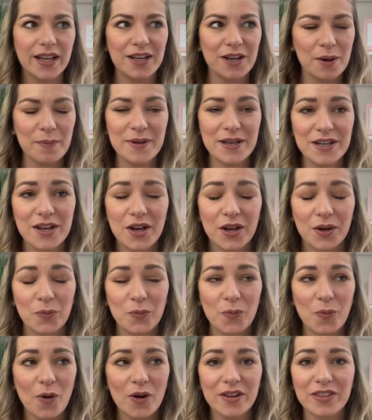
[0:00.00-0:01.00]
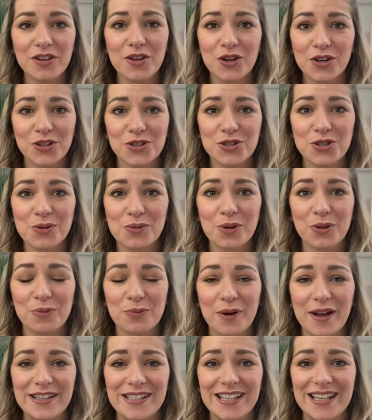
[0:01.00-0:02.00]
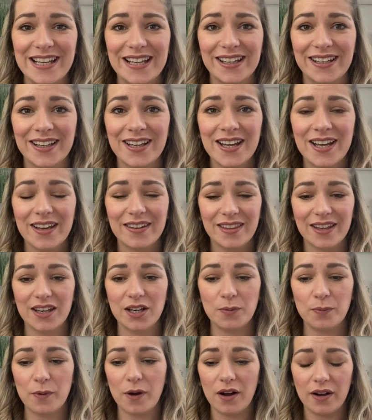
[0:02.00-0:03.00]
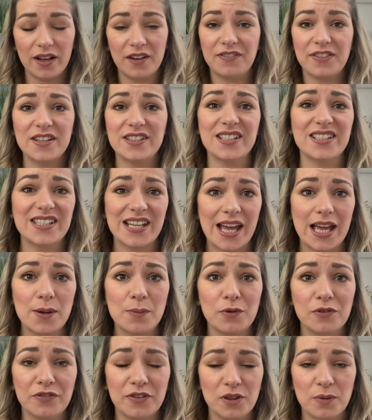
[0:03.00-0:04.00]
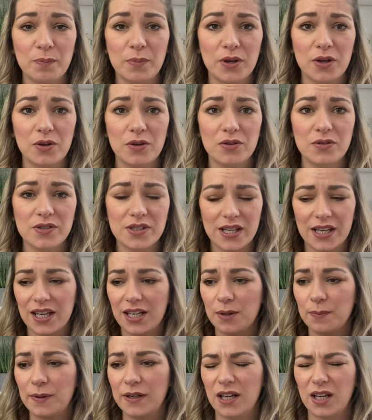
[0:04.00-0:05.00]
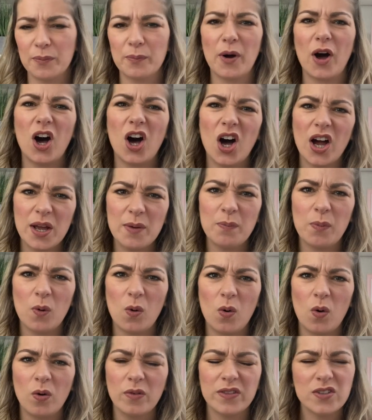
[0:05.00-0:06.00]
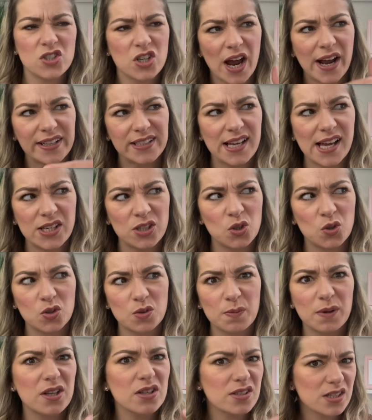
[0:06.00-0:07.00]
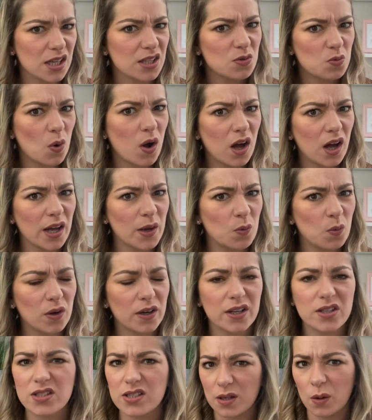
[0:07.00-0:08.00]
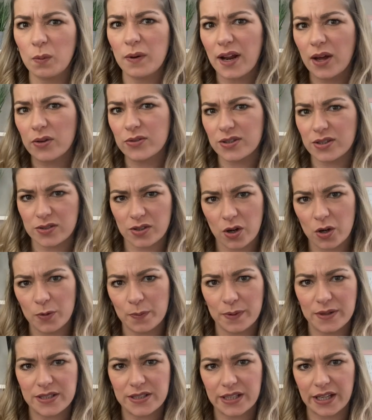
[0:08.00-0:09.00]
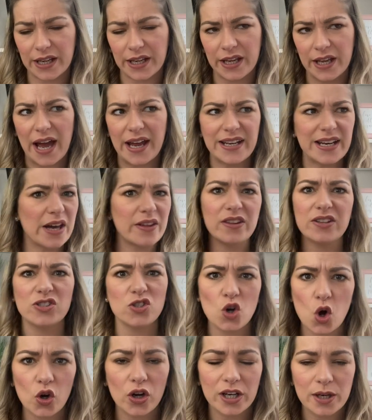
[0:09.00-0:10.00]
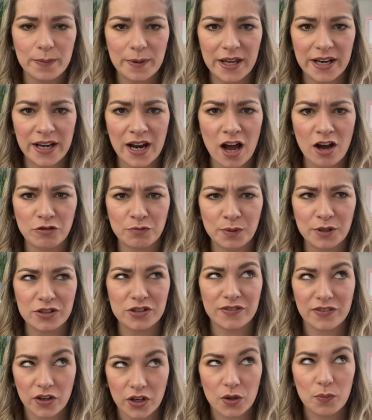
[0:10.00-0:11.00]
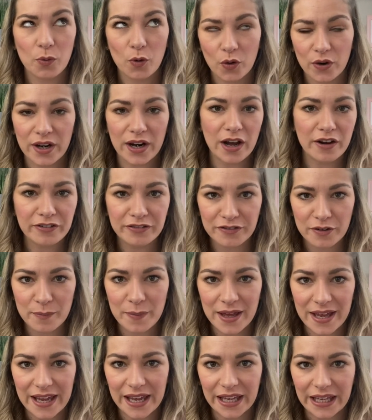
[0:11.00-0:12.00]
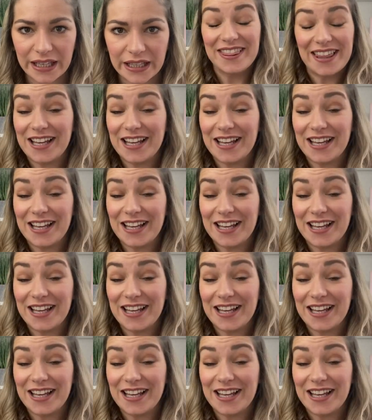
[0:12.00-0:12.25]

I mean, what are they going to do at the wedding? They're going to, if there's a table for the booze, they're going to be like, but I bought the Jack Daniels because that's what I want and someone else has opened it. And now there's not going to be enough because I've only bought enough for me.